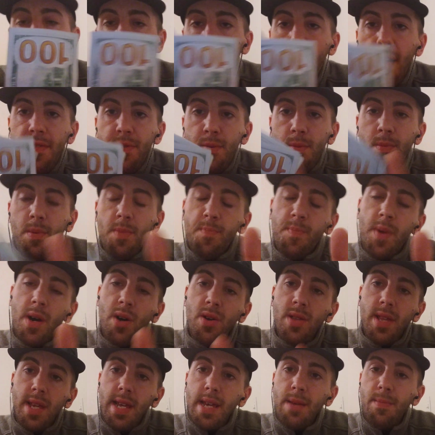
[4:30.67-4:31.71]
have to be
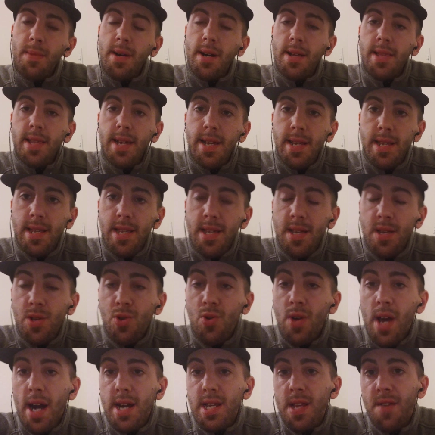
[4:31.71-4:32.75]
building an email list.
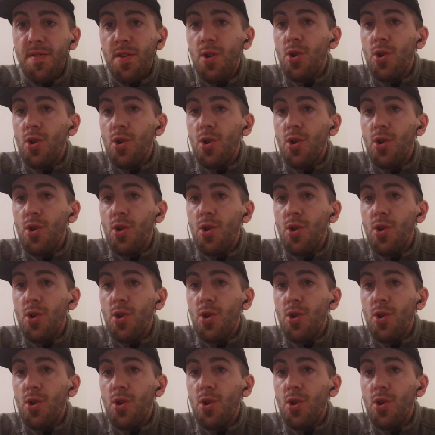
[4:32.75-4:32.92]
You guys have